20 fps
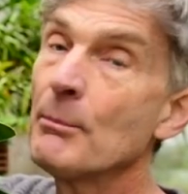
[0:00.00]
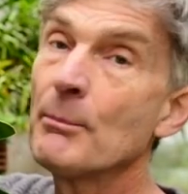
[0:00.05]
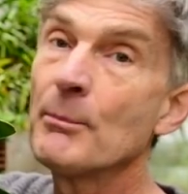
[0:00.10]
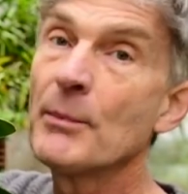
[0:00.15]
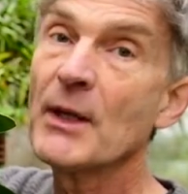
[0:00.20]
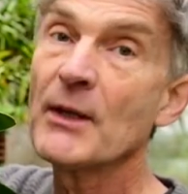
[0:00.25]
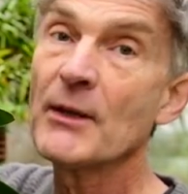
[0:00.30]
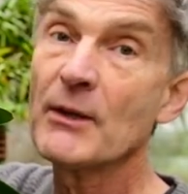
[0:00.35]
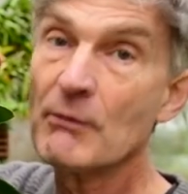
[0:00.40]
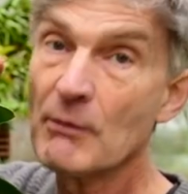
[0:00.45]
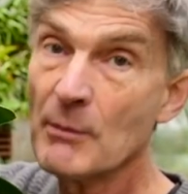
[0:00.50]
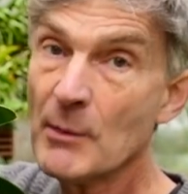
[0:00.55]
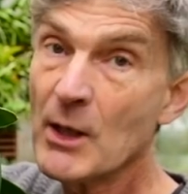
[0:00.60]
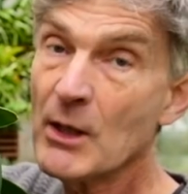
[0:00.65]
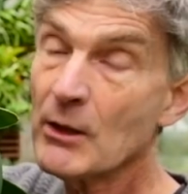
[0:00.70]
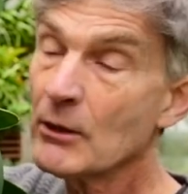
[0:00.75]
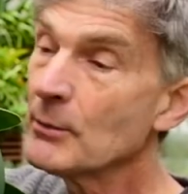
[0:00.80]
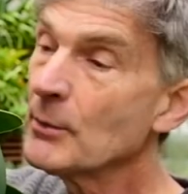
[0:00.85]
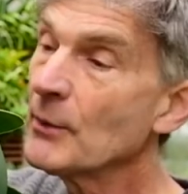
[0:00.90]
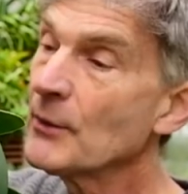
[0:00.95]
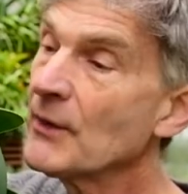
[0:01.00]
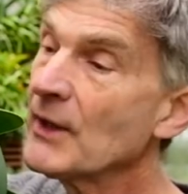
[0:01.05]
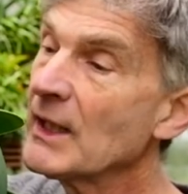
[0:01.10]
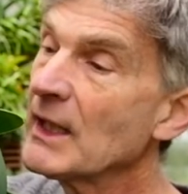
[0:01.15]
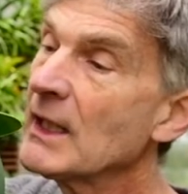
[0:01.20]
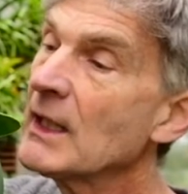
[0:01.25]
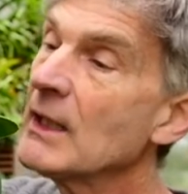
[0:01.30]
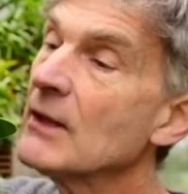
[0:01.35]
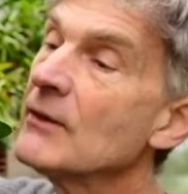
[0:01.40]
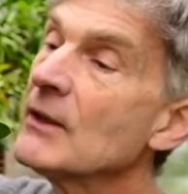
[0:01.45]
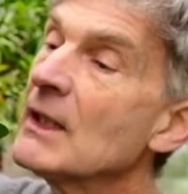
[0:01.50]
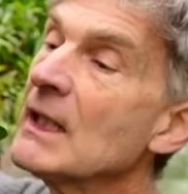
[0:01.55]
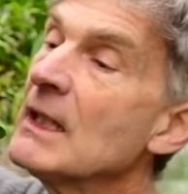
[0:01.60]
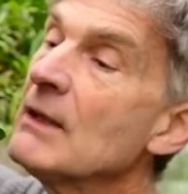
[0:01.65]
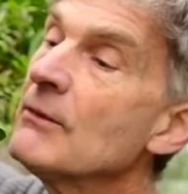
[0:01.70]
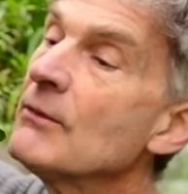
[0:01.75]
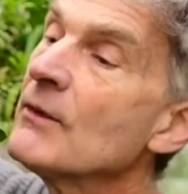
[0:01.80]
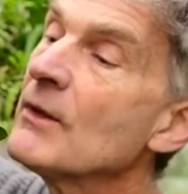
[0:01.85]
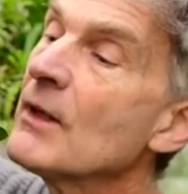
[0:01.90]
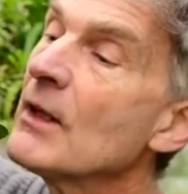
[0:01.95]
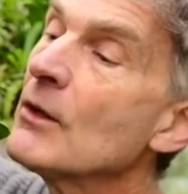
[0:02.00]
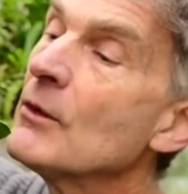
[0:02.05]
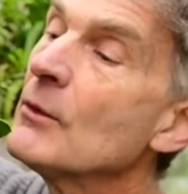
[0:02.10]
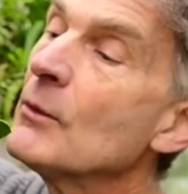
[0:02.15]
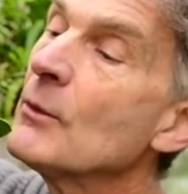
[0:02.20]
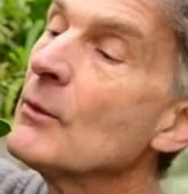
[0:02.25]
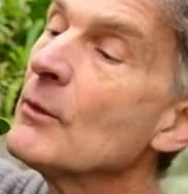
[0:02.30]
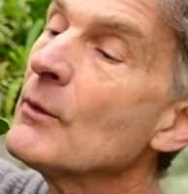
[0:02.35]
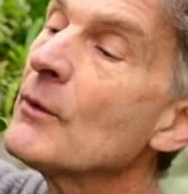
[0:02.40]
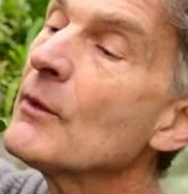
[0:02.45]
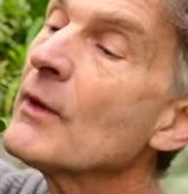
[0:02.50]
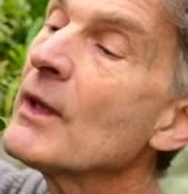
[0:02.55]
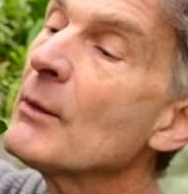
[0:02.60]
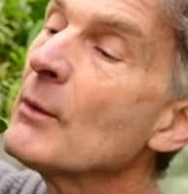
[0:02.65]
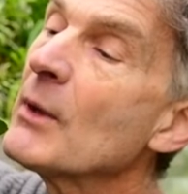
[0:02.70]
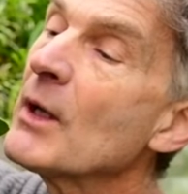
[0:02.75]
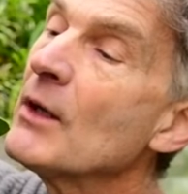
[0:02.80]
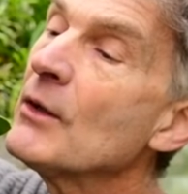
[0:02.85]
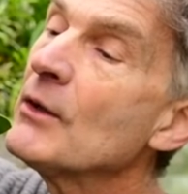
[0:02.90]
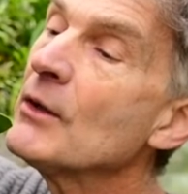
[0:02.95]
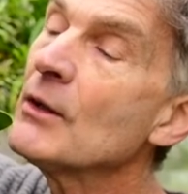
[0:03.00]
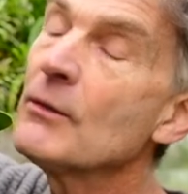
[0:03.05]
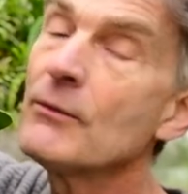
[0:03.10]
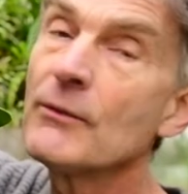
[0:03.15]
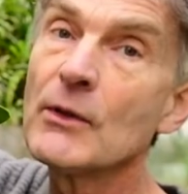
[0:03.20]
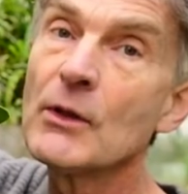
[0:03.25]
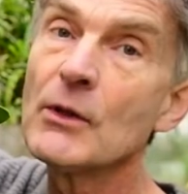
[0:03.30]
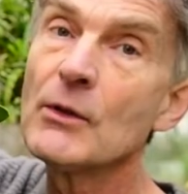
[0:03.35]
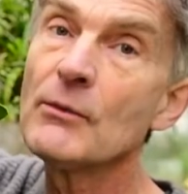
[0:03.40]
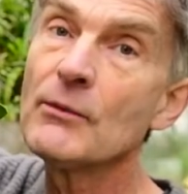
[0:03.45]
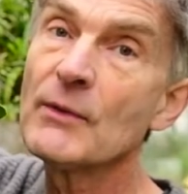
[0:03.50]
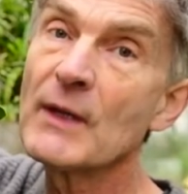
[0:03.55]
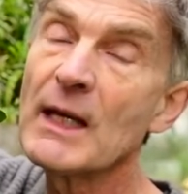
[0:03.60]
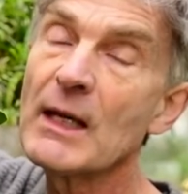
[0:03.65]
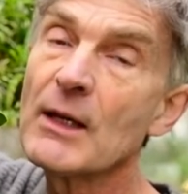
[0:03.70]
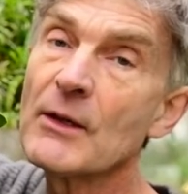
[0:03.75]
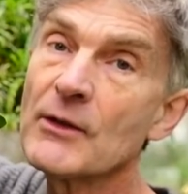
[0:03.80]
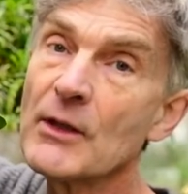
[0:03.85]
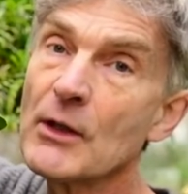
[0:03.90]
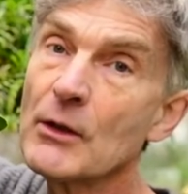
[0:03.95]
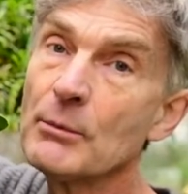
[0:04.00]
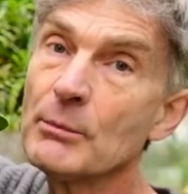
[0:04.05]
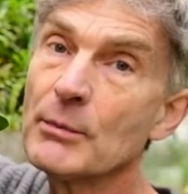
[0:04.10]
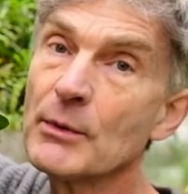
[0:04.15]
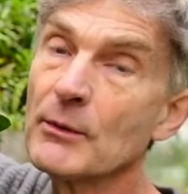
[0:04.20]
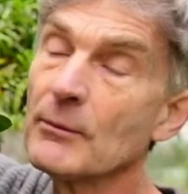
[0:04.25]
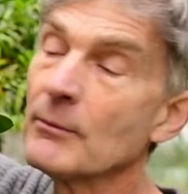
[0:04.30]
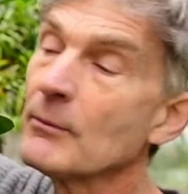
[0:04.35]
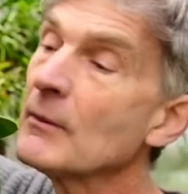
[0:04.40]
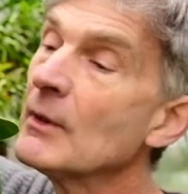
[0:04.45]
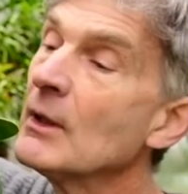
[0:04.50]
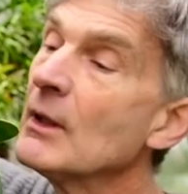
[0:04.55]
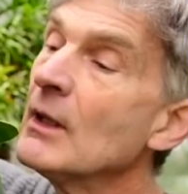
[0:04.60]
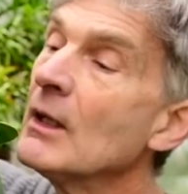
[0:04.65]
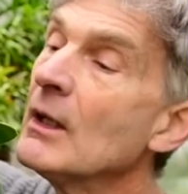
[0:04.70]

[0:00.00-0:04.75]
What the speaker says: But the remarkable thing is, even though there were only a few flowers open